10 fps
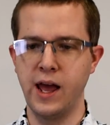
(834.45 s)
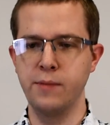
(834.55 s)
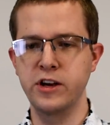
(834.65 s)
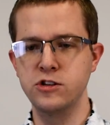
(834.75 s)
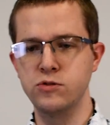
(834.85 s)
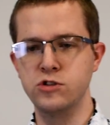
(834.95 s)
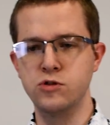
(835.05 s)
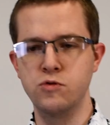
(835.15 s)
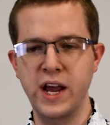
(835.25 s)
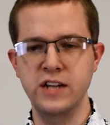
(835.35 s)
And we can do a
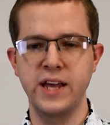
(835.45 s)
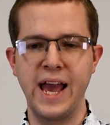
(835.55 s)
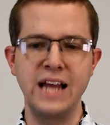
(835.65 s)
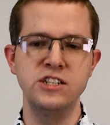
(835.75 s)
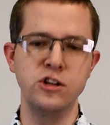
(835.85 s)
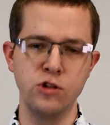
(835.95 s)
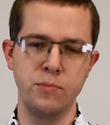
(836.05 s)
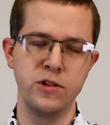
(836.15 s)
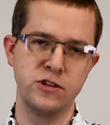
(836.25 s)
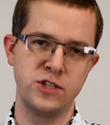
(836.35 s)
direct
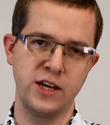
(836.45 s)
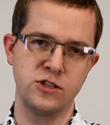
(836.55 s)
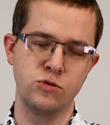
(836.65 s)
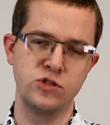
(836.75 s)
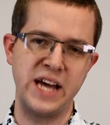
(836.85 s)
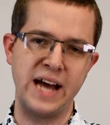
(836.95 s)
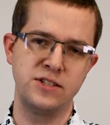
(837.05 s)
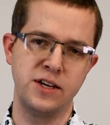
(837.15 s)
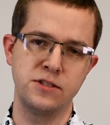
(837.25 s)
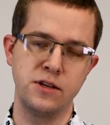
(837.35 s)
antiglobulin test or
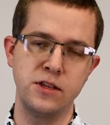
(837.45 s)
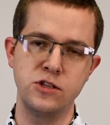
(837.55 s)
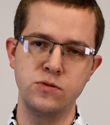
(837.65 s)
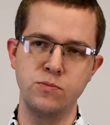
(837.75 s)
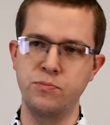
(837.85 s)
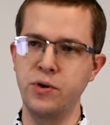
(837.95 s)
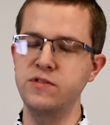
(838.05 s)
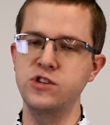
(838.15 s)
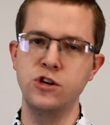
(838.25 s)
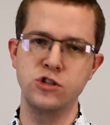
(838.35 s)
DAT test. And this
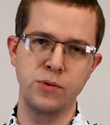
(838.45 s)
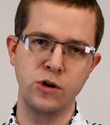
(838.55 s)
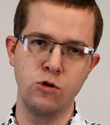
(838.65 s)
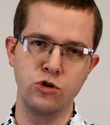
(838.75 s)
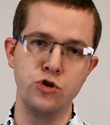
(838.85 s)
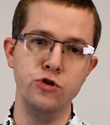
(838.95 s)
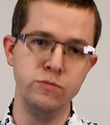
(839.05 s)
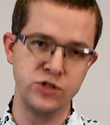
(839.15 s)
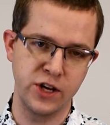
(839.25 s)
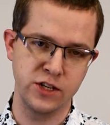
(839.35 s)
previously used to be called
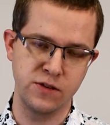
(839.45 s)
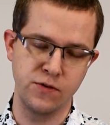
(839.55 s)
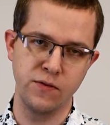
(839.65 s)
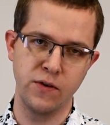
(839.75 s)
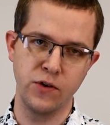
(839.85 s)
Coombs test, if you've